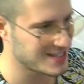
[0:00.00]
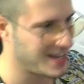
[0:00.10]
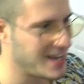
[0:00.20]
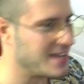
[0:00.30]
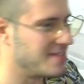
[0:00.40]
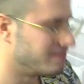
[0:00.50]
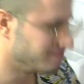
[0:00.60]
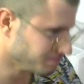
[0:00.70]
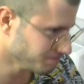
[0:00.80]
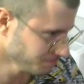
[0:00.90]
skin
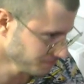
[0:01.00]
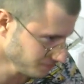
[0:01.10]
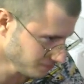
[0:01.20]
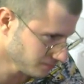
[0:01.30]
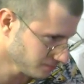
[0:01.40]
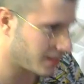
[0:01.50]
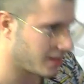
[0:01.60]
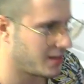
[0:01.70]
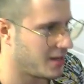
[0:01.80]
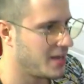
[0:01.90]

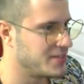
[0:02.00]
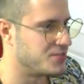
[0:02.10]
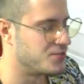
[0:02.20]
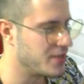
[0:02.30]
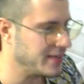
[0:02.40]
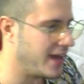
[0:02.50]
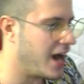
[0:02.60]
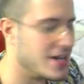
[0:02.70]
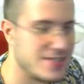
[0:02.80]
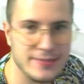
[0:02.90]
is really
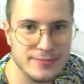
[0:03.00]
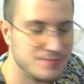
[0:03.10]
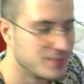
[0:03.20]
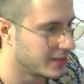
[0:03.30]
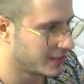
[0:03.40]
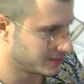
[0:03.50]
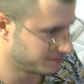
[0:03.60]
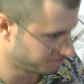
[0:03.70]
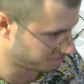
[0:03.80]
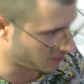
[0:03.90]
awesome.
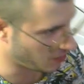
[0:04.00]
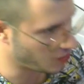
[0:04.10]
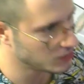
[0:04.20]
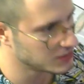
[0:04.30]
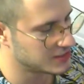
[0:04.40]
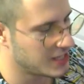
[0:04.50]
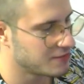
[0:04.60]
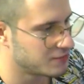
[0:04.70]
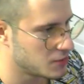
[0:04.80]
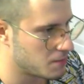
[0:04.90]
All the
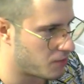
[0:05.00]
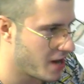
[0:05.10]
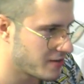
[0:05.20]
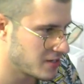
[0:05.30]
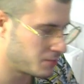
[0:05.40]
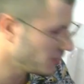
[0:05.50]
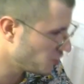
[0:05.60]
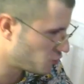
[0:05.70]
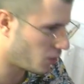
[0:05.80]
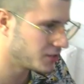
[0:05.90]
stuff with the Pirates
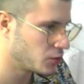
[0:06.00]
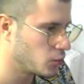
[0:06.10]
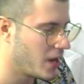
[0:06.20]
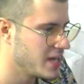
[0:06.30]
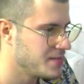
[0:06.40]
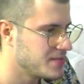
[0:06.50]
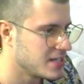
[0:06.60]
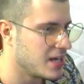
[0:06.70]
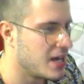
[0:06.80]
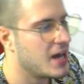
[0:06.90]
Bilgewater vibes,
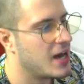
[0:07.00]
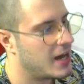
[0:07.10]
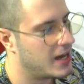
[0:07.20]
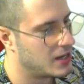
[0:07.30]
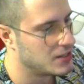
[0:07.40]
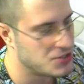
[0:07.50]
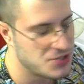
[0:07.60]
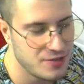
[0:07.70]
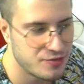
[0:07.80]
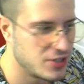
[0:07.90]

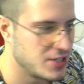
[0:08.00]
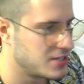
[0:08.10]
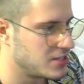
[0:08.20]
different